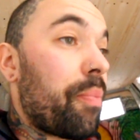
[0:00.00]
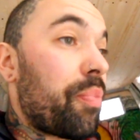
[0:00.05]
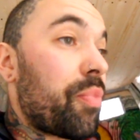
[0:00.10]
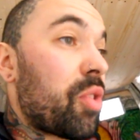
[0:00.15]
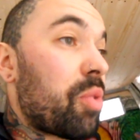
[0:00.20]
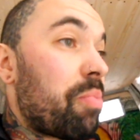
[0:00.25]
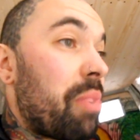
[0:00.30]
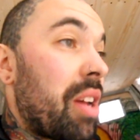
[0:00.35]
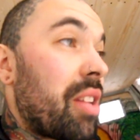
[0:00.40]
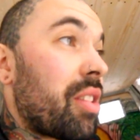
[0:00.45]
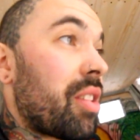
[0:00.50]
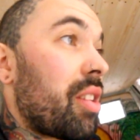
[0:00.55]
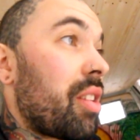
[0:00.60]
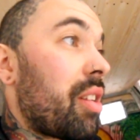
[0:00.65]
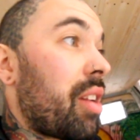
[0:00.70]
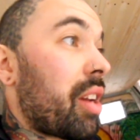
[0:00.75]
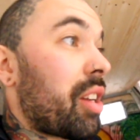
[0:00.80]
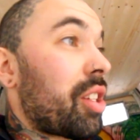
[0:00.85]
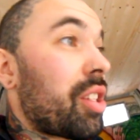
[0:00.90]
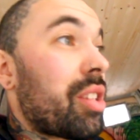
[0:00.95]

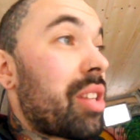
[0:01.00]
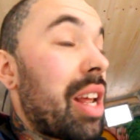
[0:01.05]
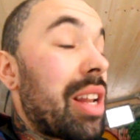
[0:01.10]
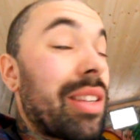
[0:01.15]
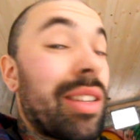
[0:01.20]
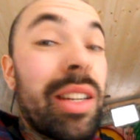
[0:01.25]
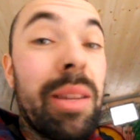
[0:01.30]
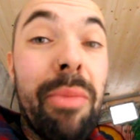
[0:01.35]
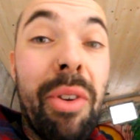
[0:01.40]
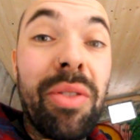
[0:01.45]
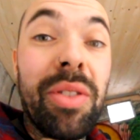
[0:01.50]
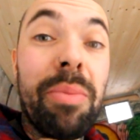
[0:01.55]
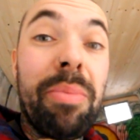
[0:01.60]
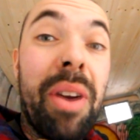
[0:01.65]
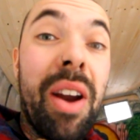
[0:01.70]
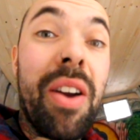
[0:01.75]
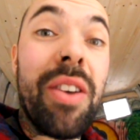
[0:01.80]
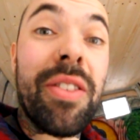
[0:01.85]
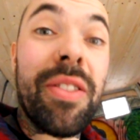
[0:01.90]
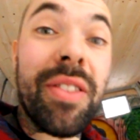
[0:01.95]
spending extended amount of
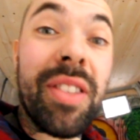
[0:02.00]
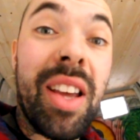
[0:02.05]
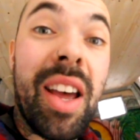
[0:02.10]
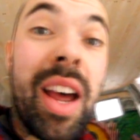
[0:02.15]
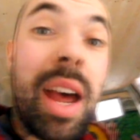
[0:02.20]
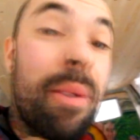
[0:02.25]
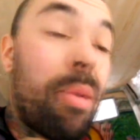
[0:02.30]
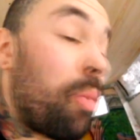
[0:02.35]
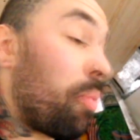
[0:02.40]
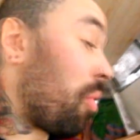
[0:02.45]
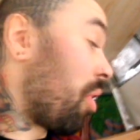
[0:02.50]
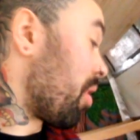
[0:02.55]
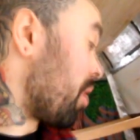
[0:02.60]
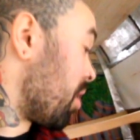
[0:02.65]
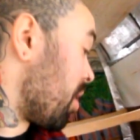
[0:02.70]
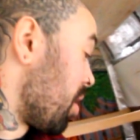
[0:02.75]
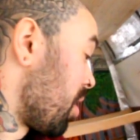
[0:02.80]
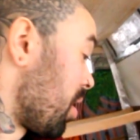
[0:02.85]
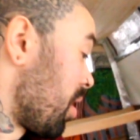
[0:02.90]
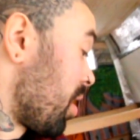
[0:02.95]
periods of time in one,
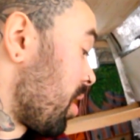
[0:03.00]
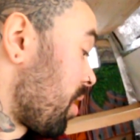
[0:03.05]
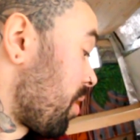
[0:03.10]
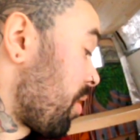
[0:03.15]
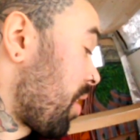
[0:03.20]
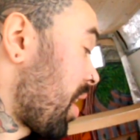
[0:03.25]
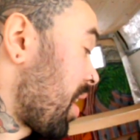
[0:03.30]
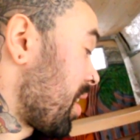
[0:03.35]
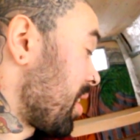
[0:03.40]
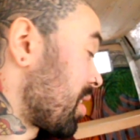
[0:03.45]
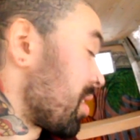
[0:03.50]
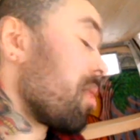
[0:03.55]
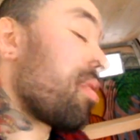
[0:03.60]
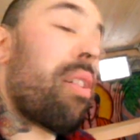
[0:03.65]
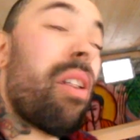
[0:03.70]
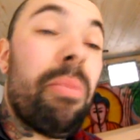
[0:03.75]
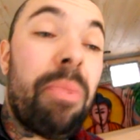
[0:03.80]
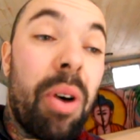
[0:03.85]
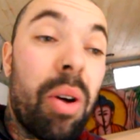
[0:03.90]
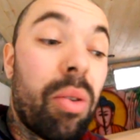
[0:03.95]
that it's
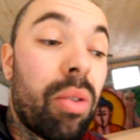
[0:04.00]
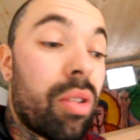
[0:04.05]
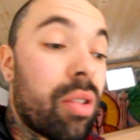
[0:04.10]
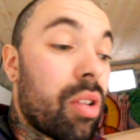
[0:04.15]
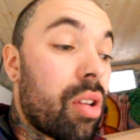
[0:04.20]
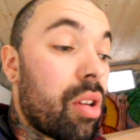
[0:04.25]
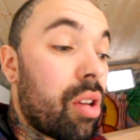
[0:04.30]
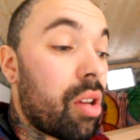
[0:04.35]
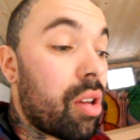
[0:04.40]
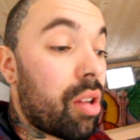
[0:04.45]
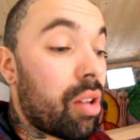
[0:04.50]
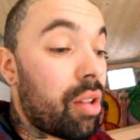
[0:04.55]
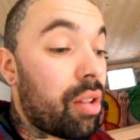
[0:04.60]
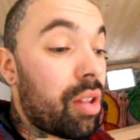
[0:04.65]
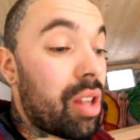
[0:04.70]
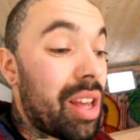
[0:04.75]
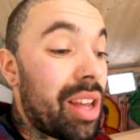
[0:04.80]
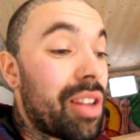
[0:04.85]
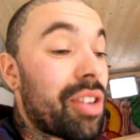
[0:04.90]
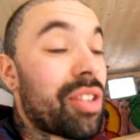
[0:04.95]
not about
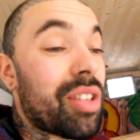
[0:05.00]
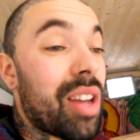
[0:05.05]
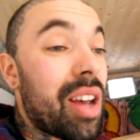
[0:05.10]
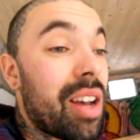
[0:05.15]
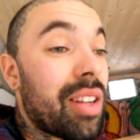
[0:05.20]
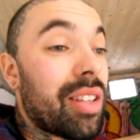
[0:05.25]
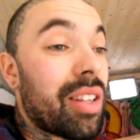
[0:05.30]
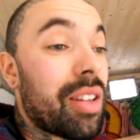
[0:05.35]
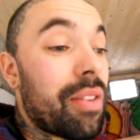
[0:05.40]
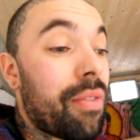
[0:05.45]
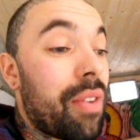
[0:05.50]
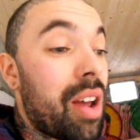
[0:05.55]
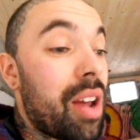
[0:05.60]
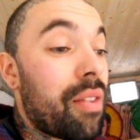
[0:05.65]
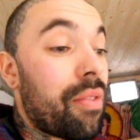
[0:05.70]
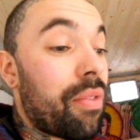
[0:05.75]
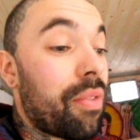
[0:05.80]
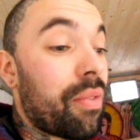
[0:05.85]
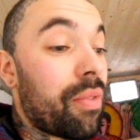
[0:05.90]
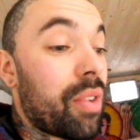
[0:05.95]
the inside of the
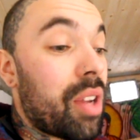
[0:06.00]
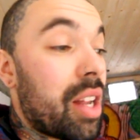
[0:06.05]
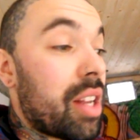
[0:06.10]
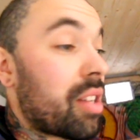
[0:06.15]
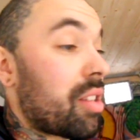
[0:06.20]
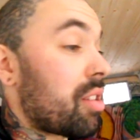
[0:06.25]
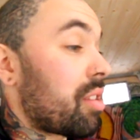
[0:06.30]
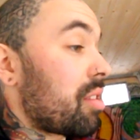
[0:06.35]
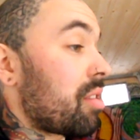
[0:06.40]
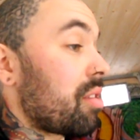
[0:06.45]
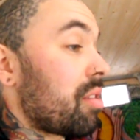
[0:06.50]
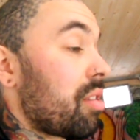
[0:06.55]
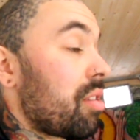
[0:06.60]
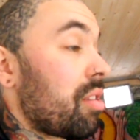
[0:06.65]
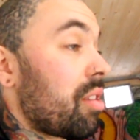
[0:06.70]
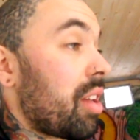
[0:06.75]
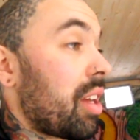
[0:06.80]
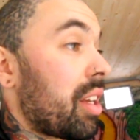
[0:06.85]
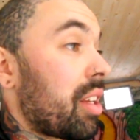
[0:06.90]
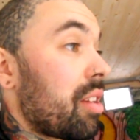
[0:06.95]
van. It's
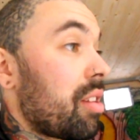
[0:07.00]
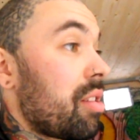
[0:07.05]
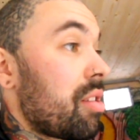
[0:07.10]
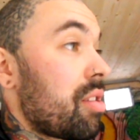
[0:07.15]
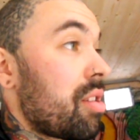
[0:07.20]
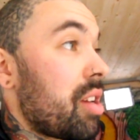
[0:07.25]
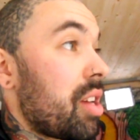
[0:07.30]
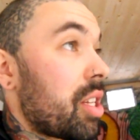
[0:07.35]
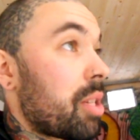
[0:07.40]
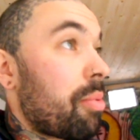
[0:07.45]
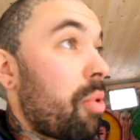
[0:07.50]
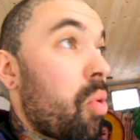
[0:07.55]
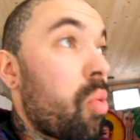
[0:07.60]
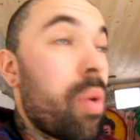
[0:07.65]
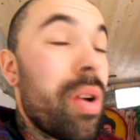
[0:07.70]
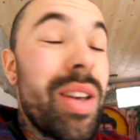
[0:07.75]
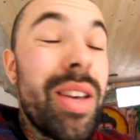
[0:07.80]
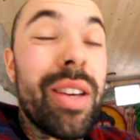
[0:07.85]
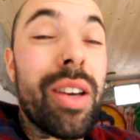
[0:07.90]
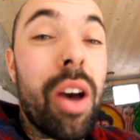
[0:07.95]
like, it's about
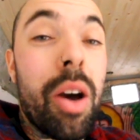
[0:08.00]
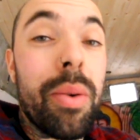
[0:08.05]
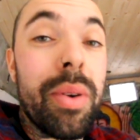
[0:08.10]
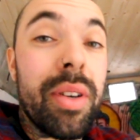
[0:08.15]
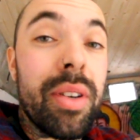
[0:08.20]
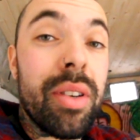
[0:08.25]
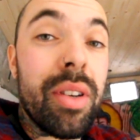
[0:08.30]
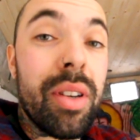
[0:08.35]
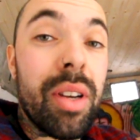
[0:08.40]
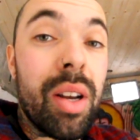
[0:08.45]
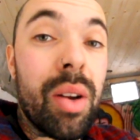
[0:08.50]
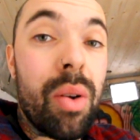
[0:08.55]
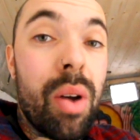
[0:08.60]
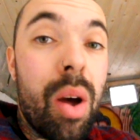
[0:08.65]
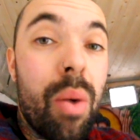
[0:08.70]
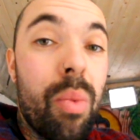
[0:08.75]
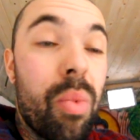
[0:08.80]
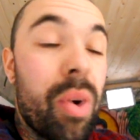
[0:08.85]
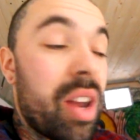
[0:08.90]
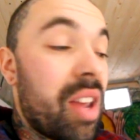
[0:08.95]
where you're going
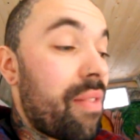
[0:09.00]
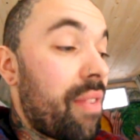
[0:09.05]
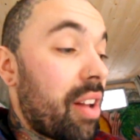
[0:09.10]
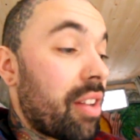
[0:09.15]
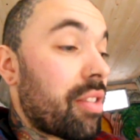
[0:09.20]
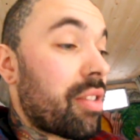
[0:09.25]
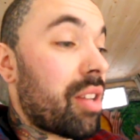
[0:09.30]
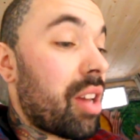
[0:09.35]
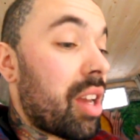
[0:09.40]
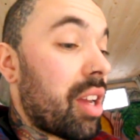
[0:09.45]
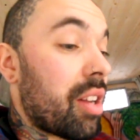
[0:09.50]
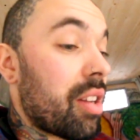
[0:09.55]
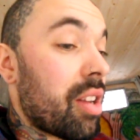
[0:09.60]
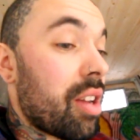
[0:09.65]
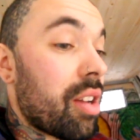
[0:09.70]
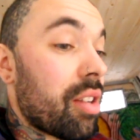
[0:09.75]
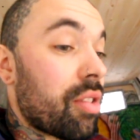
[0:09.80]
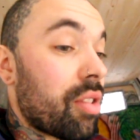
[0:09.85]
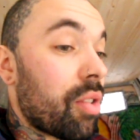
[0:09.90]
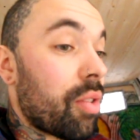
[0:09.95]
and where your van's taking
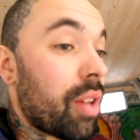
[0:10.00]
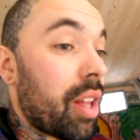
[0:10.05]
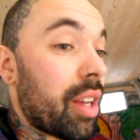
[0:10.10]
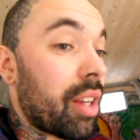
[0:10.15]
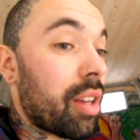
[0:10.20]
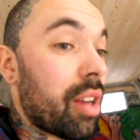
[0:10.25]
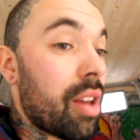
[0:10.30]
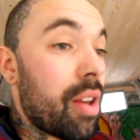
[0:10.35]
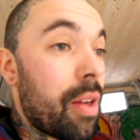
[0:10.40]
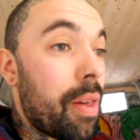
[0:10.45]
you. So like,